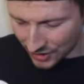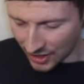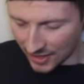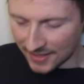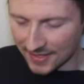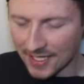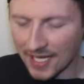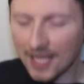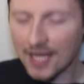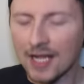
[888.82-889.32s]

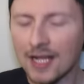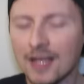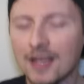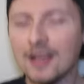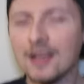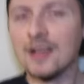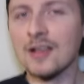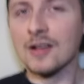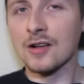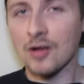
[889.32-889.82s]
just
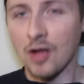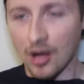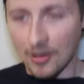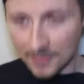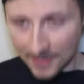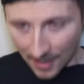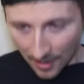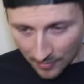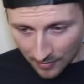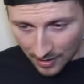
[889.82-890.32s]

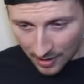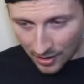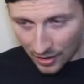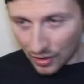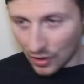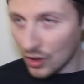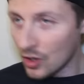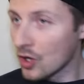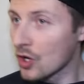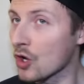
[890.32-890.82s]
calm down.
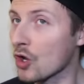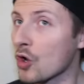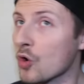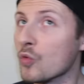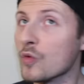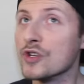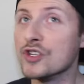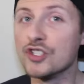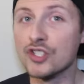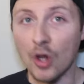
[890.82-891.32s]

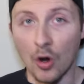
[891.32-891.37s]
We